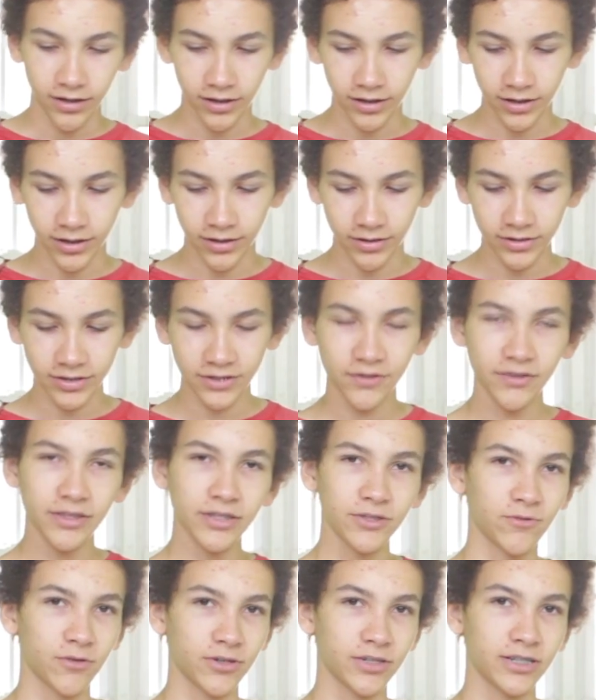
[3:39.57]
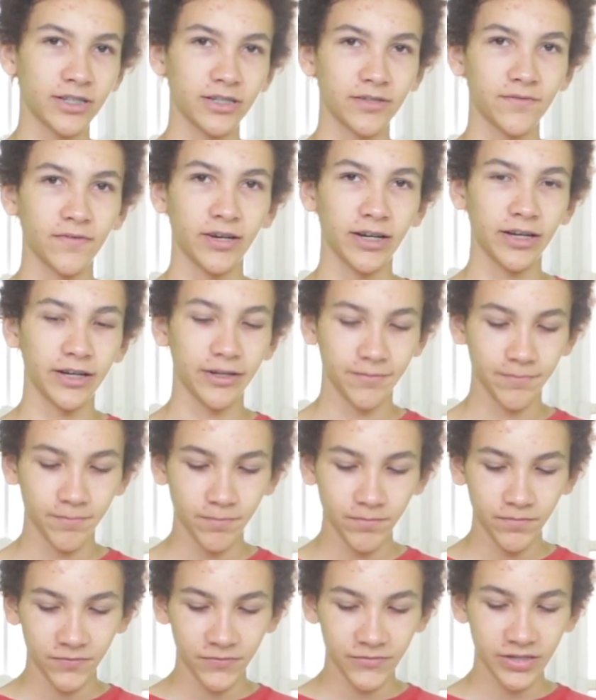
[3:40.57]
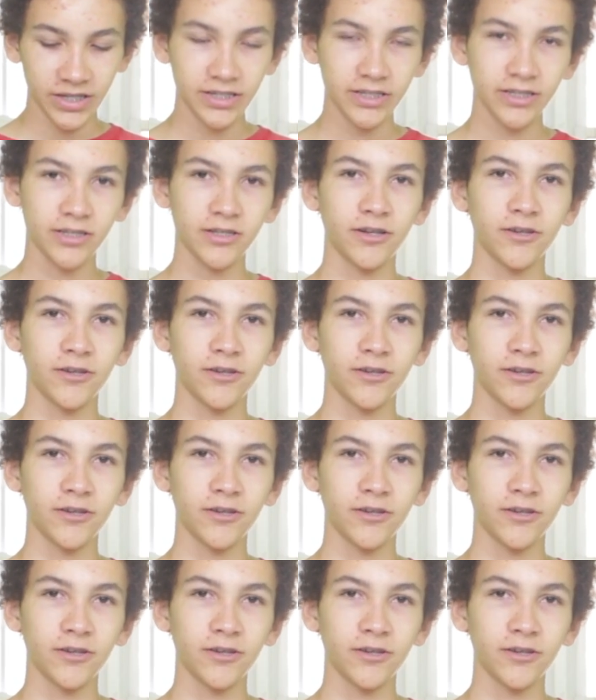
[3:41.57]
So this works just fine. Chances